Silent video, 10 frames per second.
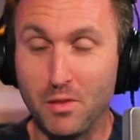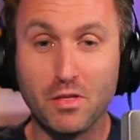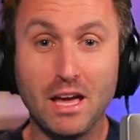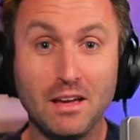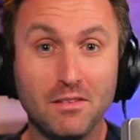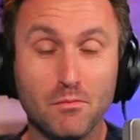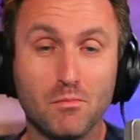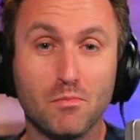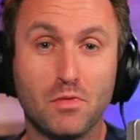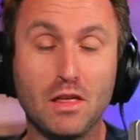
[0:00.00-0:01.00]
they
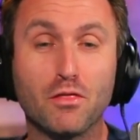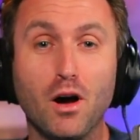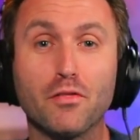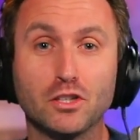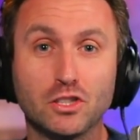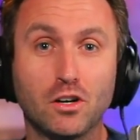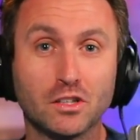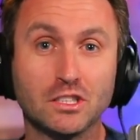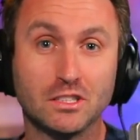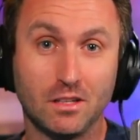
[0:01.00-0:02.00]
thought the
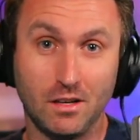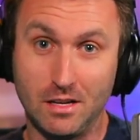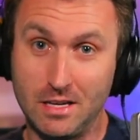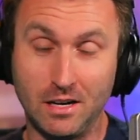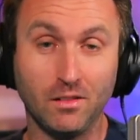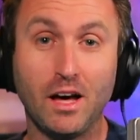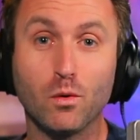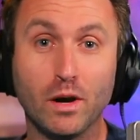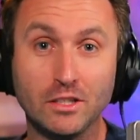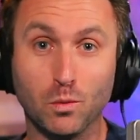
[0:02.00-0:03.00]
Sharks, in a lot
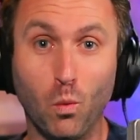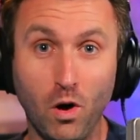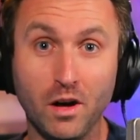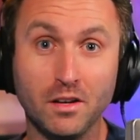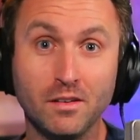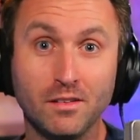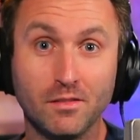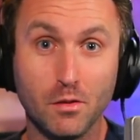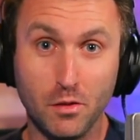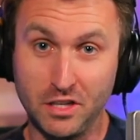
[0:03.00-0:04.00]
of ways, won
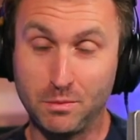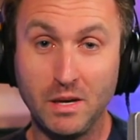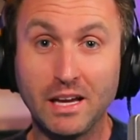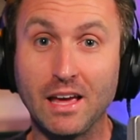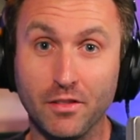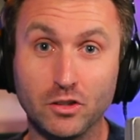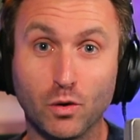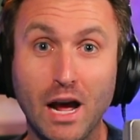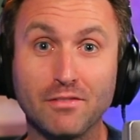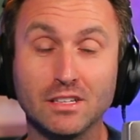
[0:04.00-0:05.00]
this pick and the
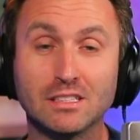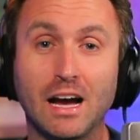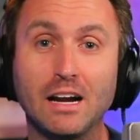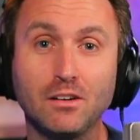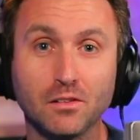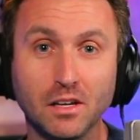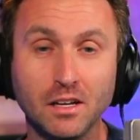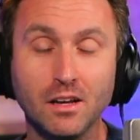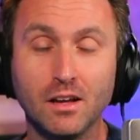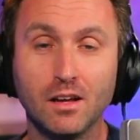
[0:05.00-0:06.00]
draft
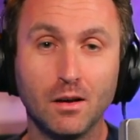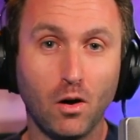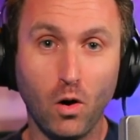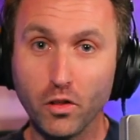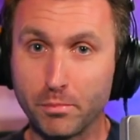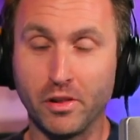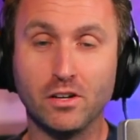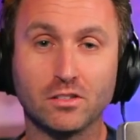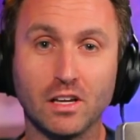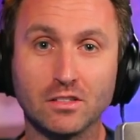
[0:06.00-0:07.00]
entirely, all the
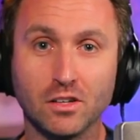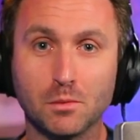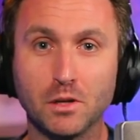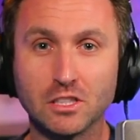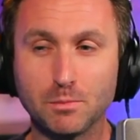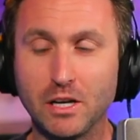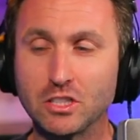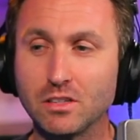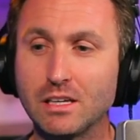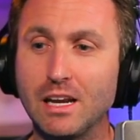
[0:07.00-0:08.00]
players they took, but
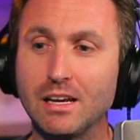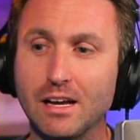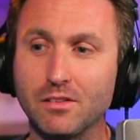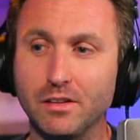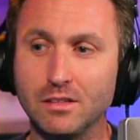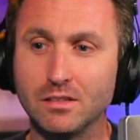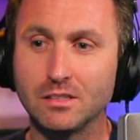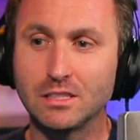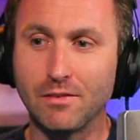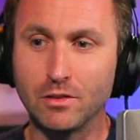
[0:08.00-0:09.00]
especially getting Eklund
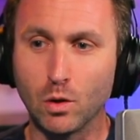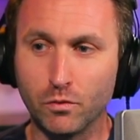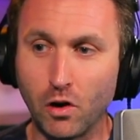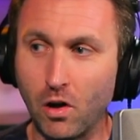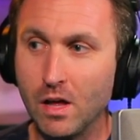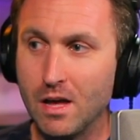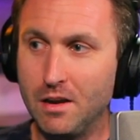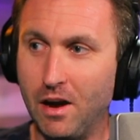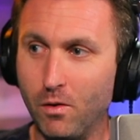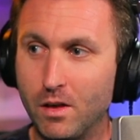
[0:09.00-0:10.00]
7th overall.
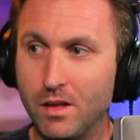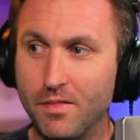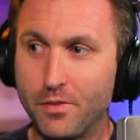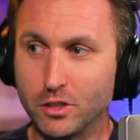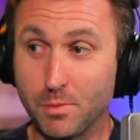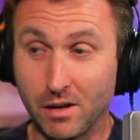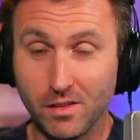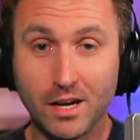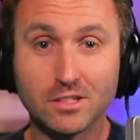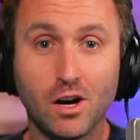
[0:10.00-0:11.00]
Now, there's been a
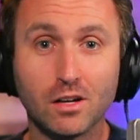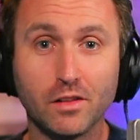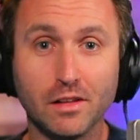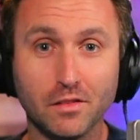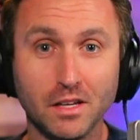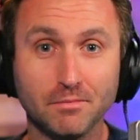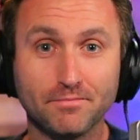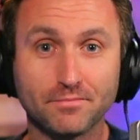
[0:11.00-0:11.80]
lot of talk lately.